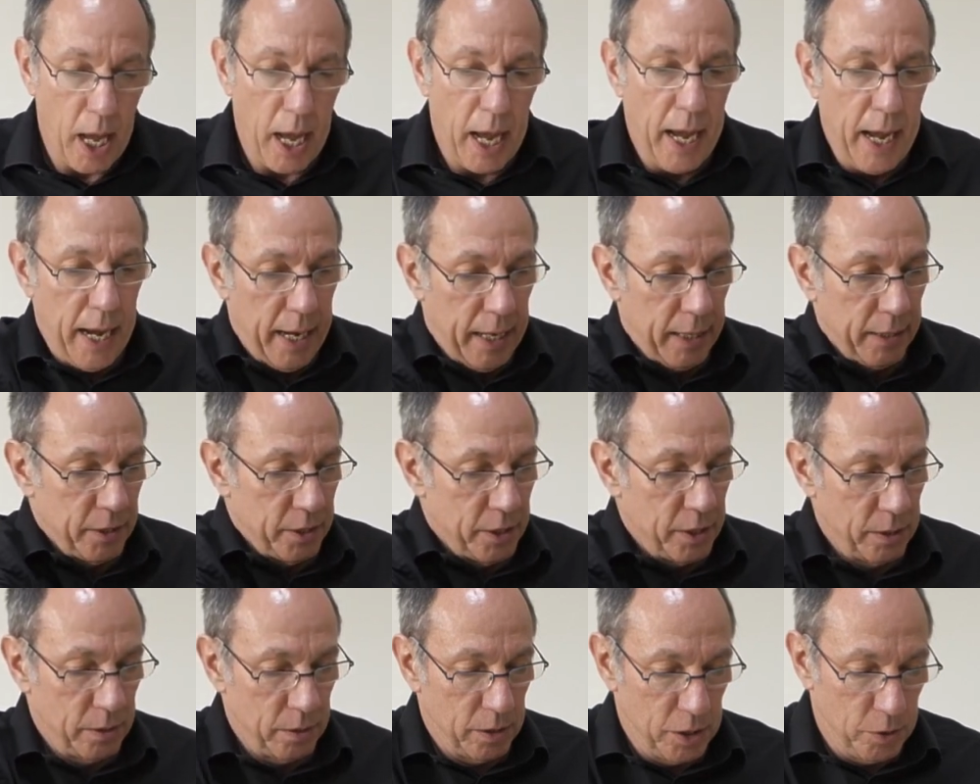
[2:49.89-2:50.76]

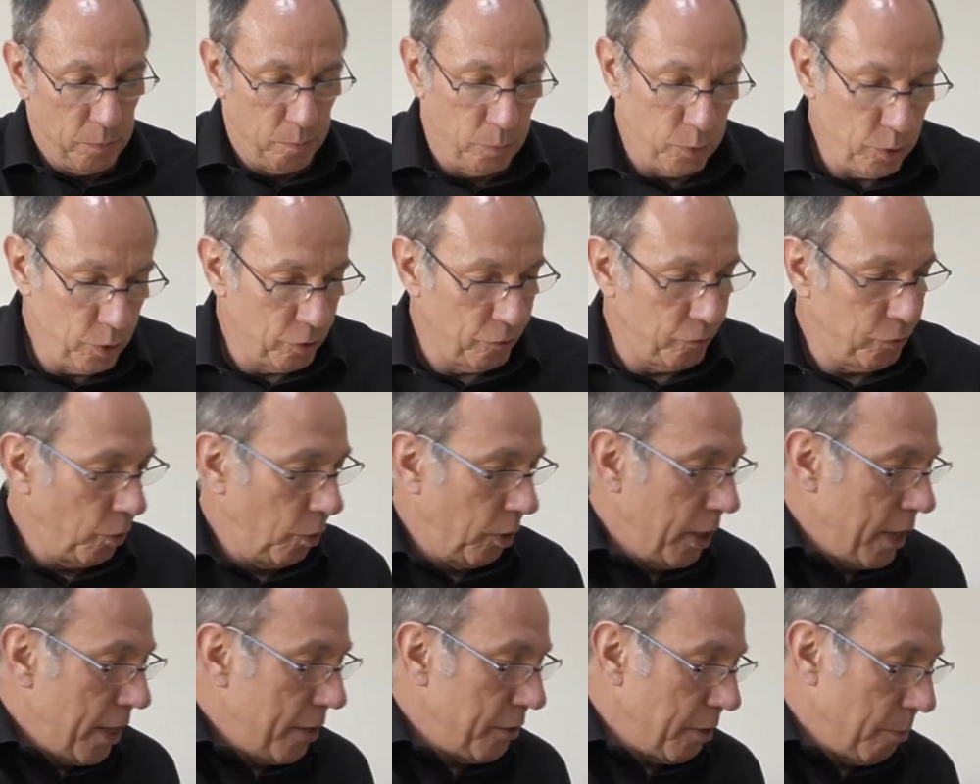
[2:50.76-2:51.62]
And this
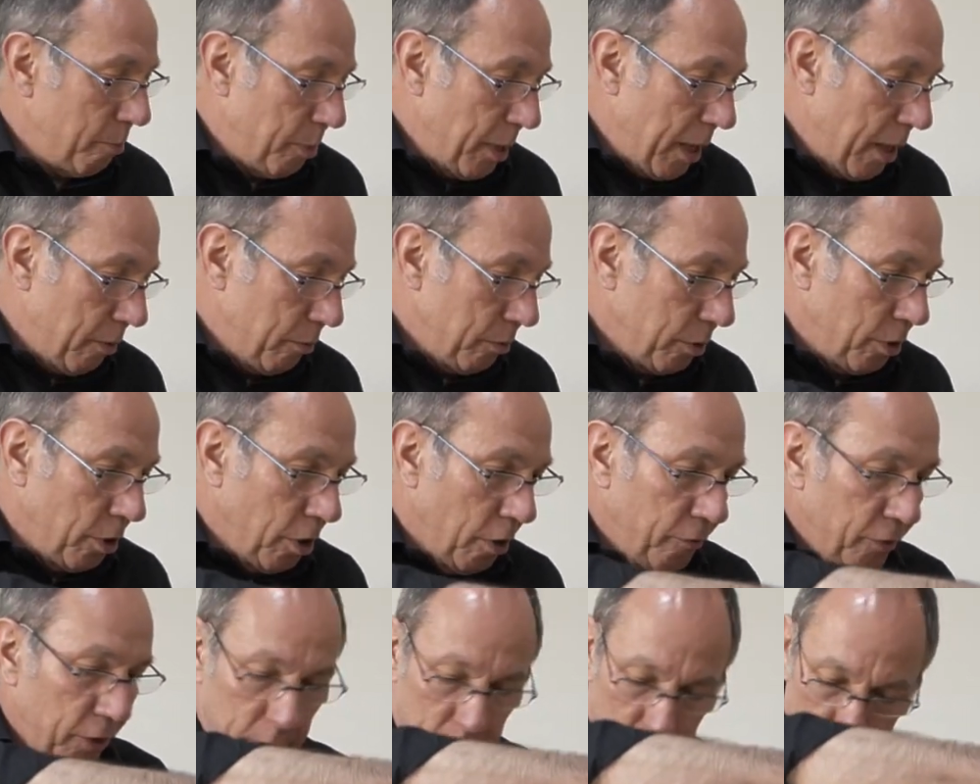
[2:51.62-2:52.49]
beautiful leather-bound
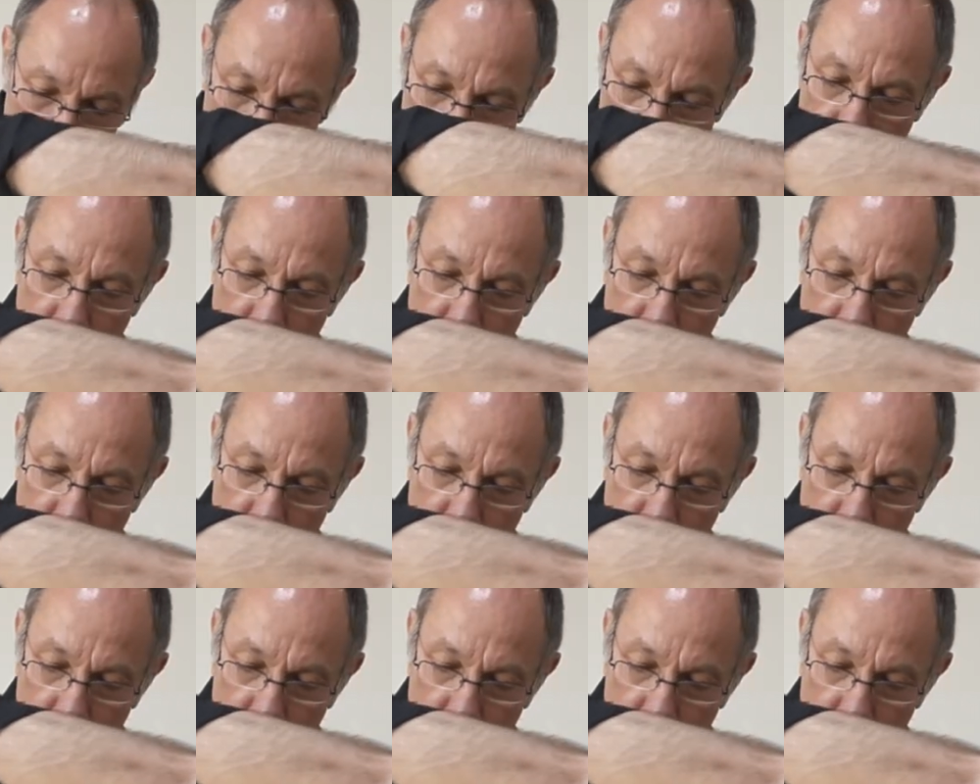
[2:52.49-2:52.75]
cover.